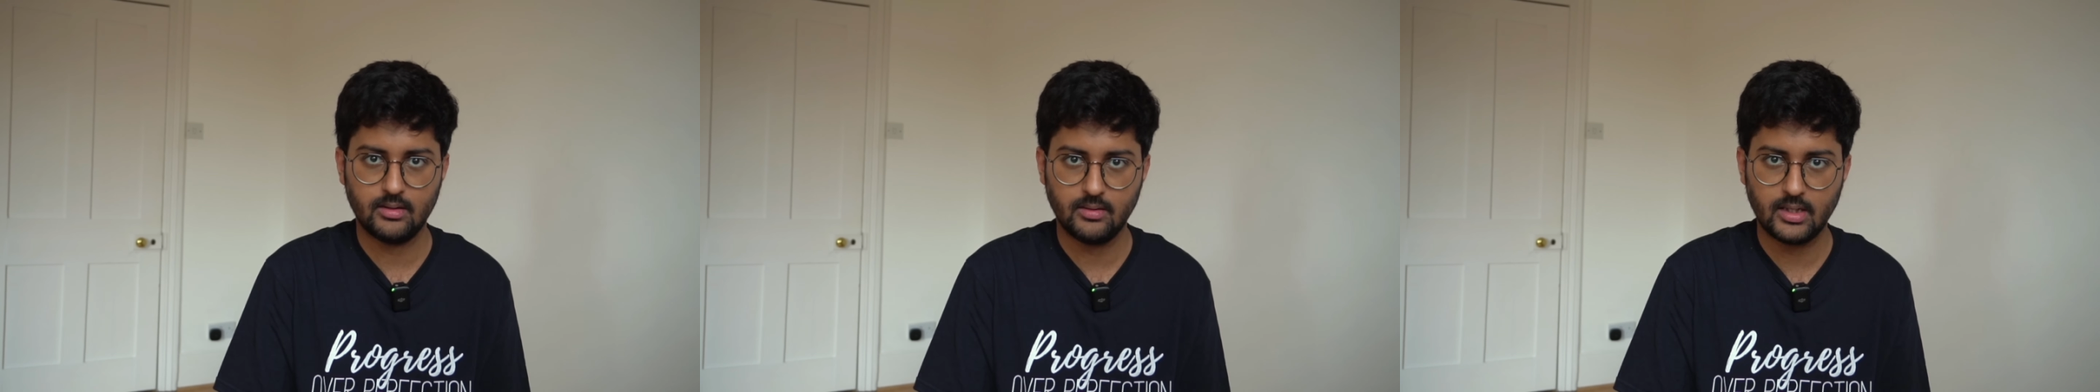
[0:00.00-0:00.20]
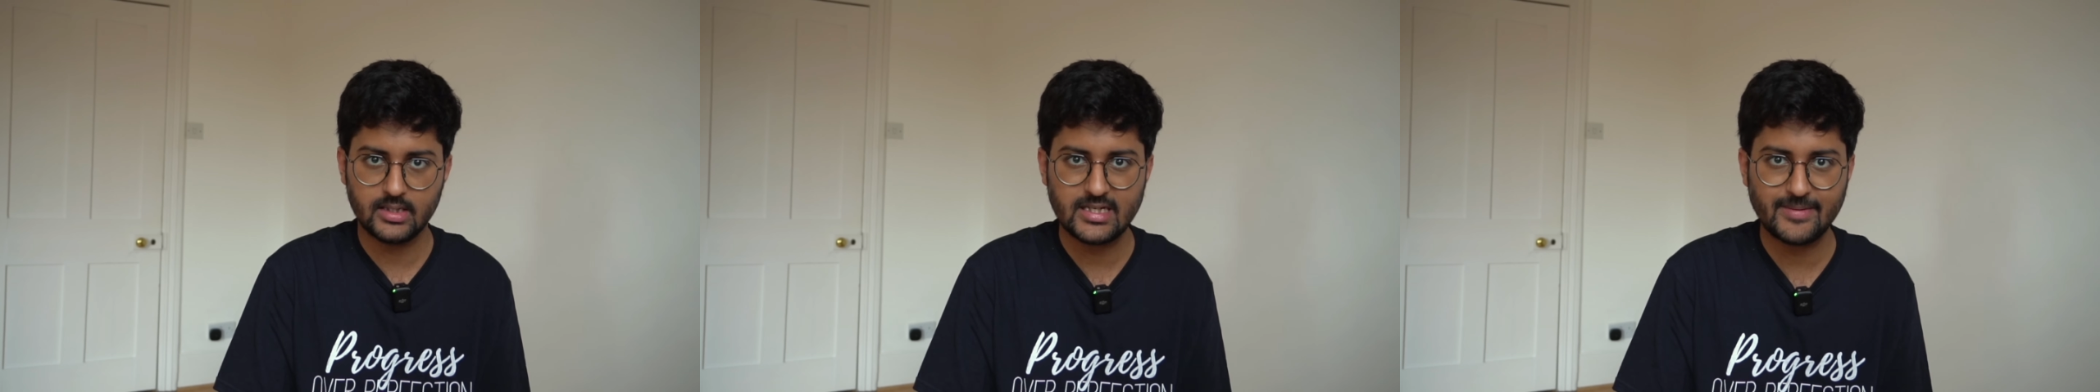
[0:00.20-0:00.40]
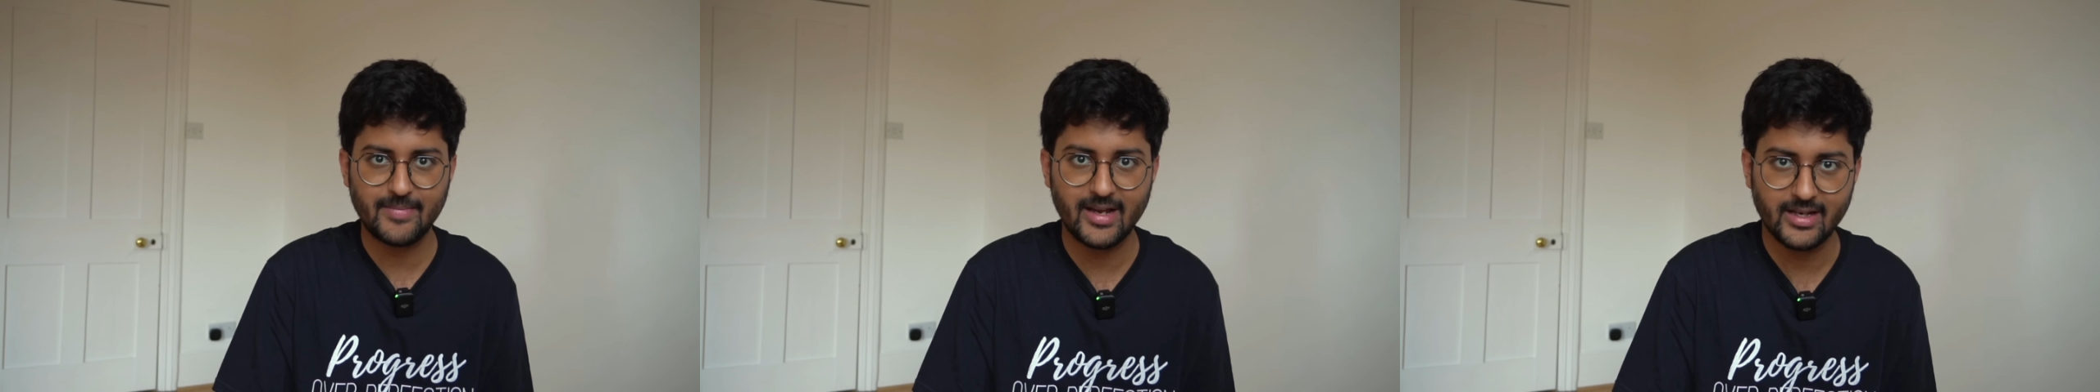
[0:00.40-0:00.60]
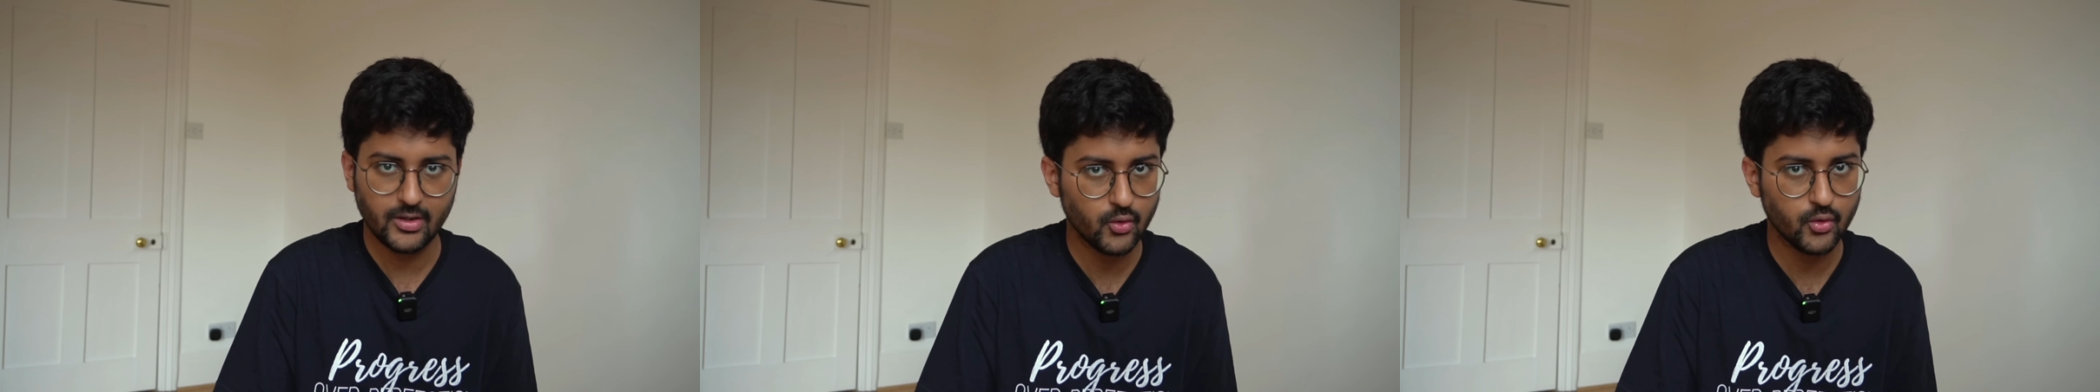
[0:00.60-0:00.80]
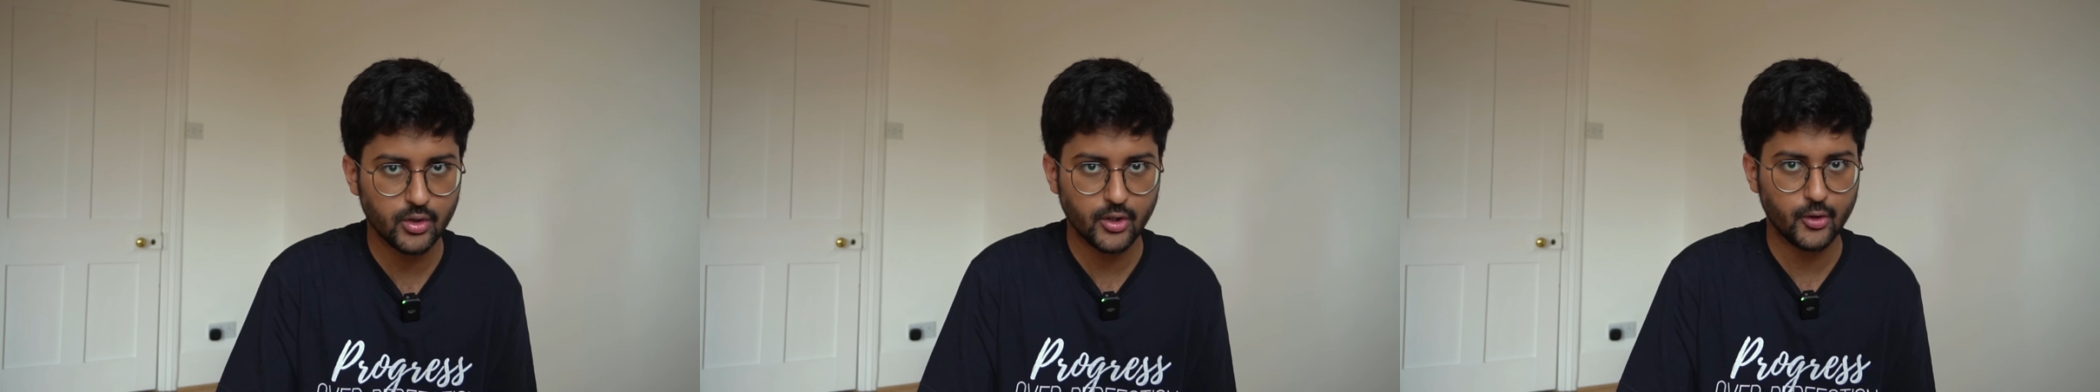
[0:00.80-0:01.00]
let's say by
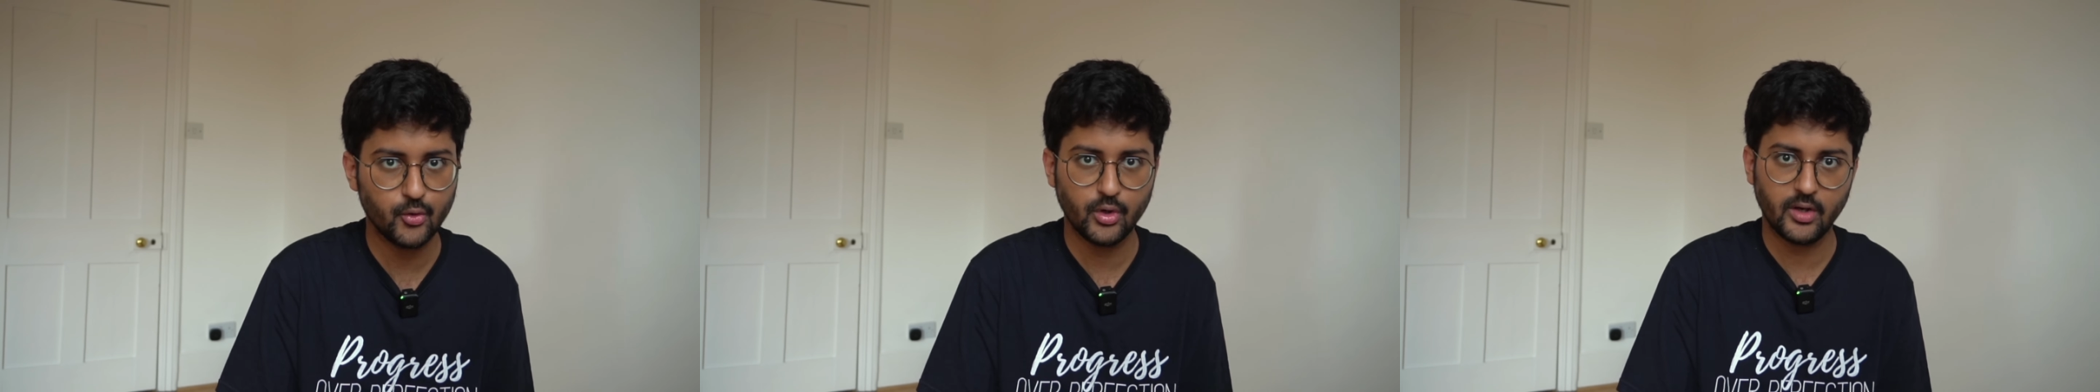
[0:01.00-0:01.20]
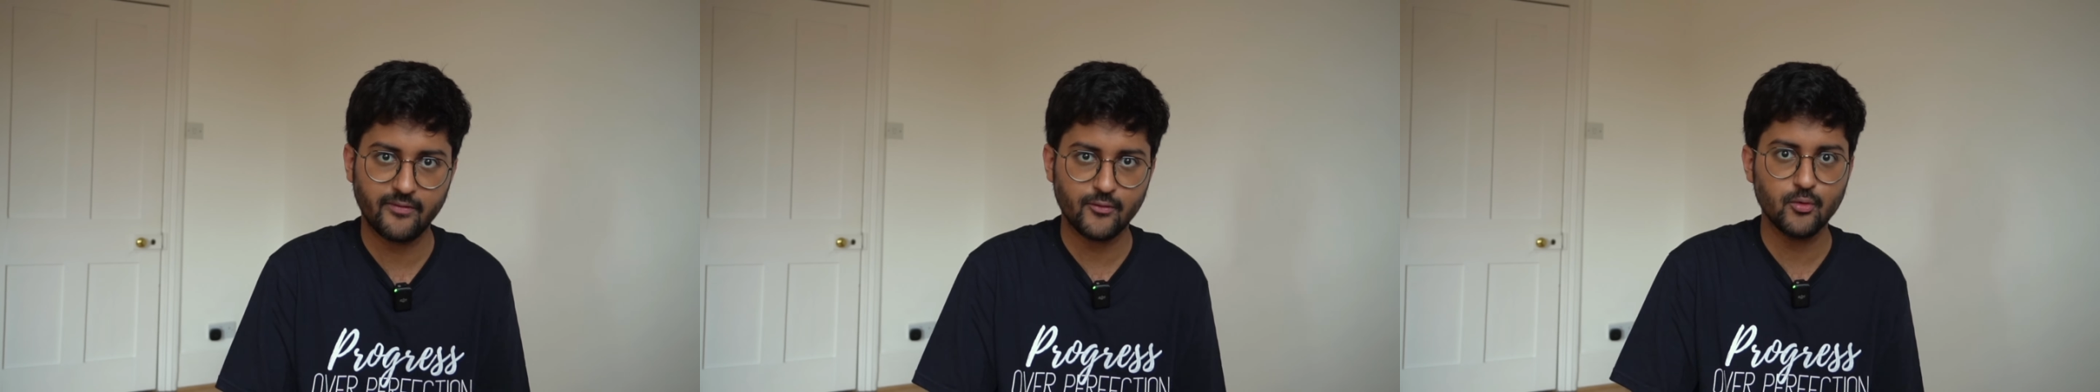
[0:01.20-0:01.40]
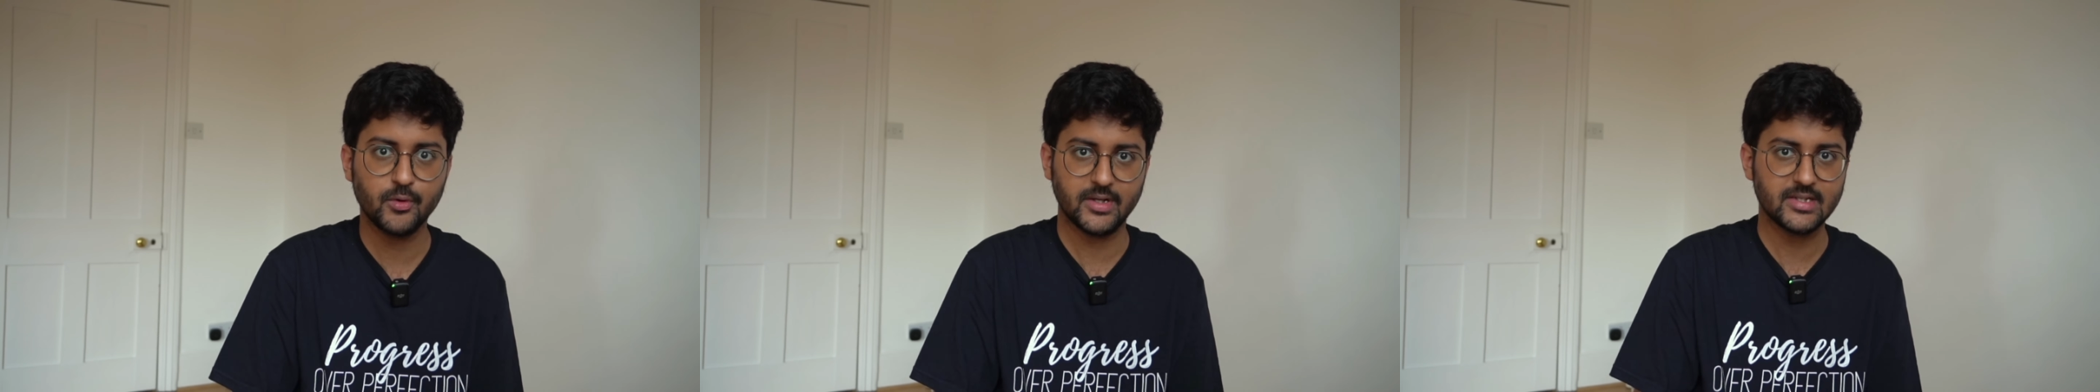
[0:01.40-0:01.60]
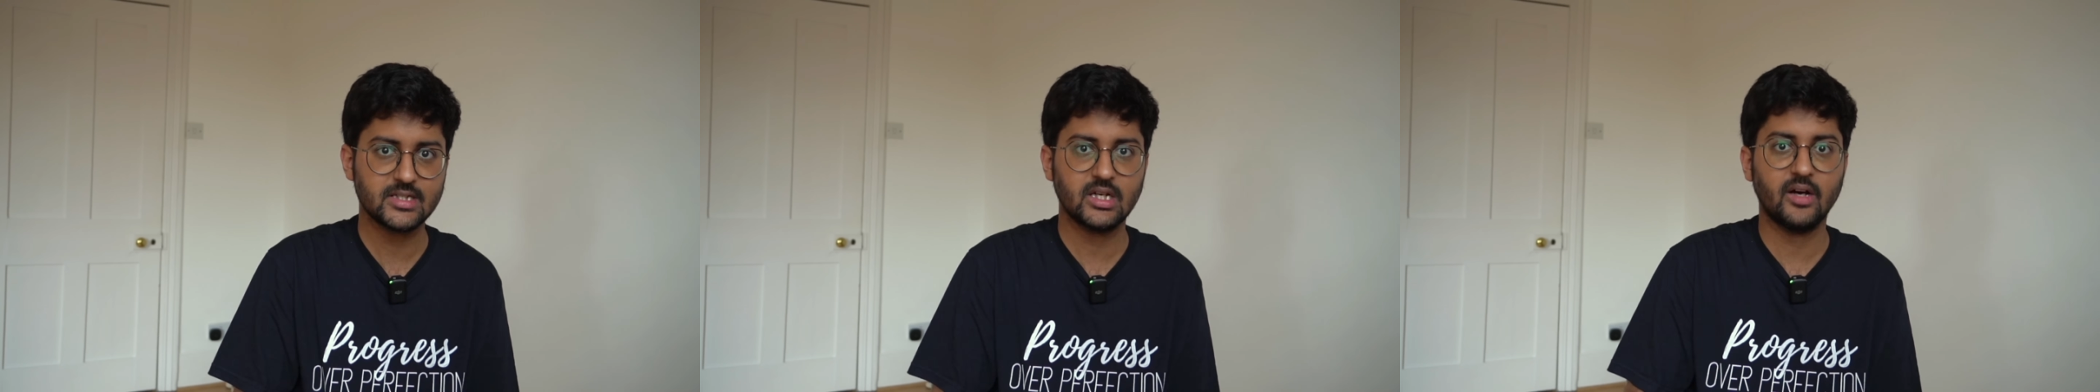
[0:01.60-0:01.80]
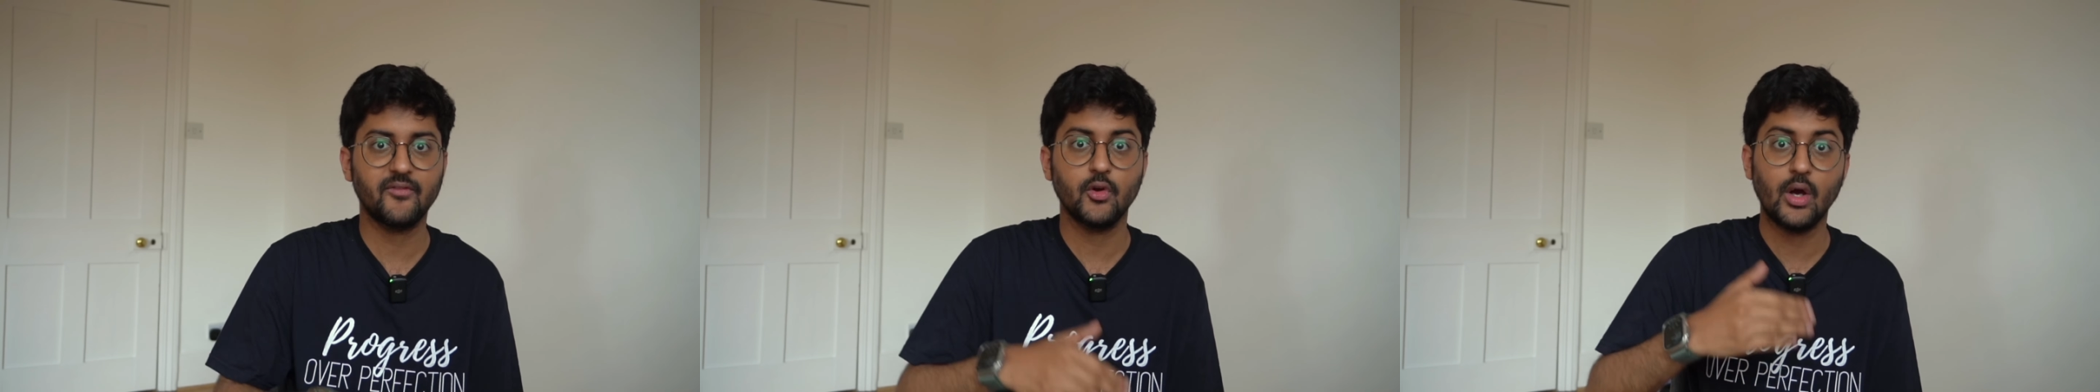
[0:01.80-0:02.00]
noon, you do your food and stuff.